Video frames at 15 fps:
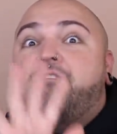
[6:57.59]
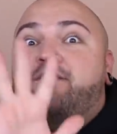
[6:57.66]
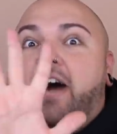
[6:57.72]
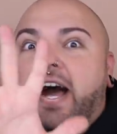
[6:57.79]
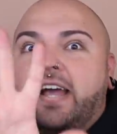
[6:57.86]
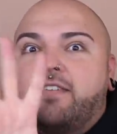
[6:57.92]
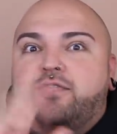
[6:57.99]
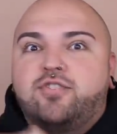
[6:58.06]

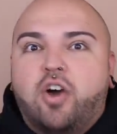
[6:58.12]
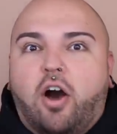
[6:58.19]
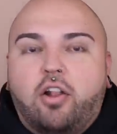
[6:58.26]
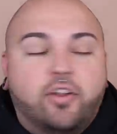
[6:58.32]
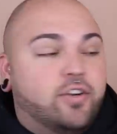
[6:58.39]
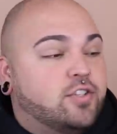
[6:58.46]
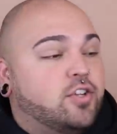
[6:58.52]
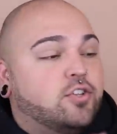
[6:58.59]

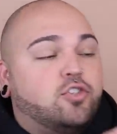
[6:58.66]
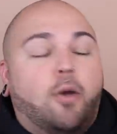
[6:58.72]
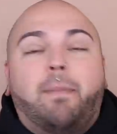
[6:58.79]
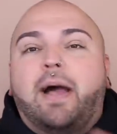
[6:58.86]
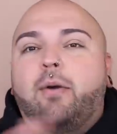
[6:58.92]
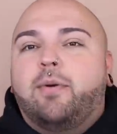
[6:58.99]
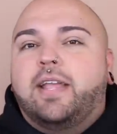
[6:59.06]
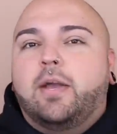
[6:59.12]
$5, so
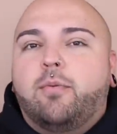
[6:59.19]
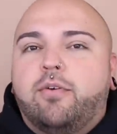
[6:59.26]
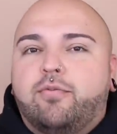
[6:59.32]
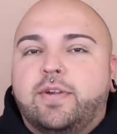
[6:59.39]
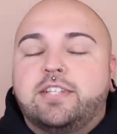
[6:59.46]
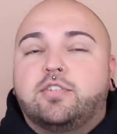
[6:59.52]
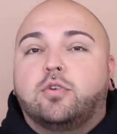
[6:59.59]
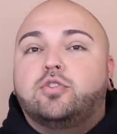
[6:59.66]
buy one, get one
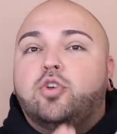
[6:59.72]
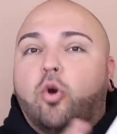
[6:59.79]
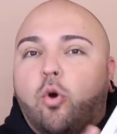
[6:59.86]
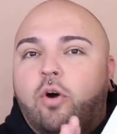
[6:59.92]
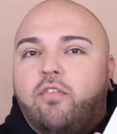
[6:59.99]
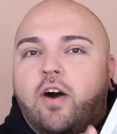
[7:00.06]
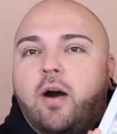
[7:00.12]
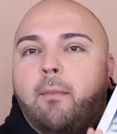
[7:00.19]
free. So two
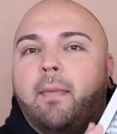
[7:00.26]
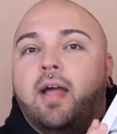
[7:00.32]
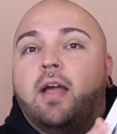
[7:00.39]
of them